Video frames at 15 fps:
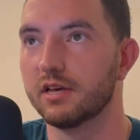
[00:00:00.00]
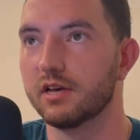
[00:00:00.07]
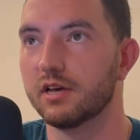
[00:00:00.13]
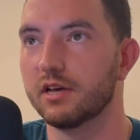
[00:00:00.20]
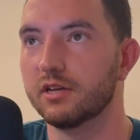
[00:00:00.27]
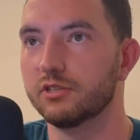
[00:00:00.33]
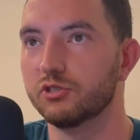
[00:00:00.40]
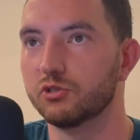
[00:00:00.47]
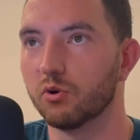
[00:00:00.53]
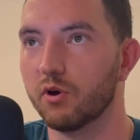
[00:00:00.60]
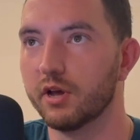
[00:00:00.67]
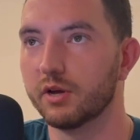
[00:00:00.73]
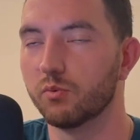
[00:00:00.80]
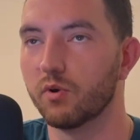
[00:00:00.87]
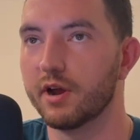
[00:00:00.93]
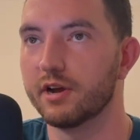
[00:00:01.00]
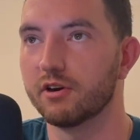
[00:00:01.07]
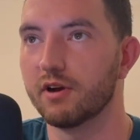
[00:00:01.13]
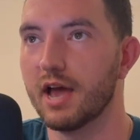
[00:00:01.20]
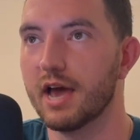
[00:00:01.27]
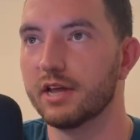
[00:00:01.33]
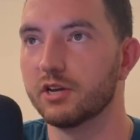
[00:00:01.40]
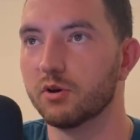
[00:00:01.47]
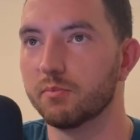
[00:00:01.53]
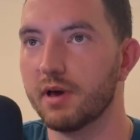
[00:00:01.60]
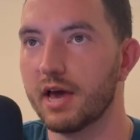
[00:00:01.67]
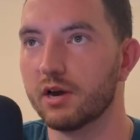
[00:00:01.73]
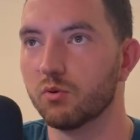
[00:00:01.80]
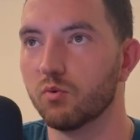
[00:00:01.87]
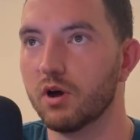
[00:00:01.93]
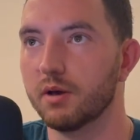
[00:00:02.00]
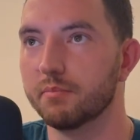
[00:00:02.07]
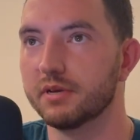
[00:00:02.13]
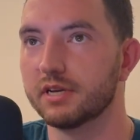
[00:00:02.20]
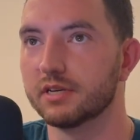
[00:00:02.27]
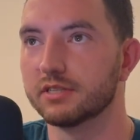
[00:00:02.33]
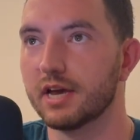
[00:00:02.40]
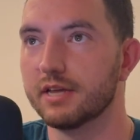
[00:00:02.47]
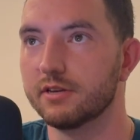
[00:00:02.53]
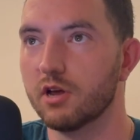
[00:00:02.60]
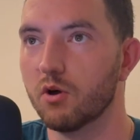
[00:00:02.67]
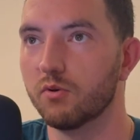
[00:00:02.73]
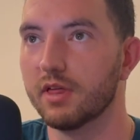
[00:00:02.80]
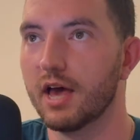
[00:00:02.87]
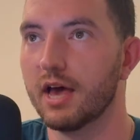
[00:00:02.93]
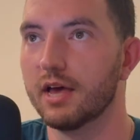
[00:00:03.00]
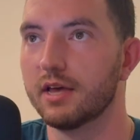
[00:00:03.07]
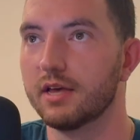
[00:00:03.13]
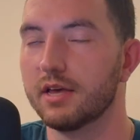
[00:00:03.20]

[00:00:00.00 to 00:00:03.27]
enjoying where you're at no matter what, because I know that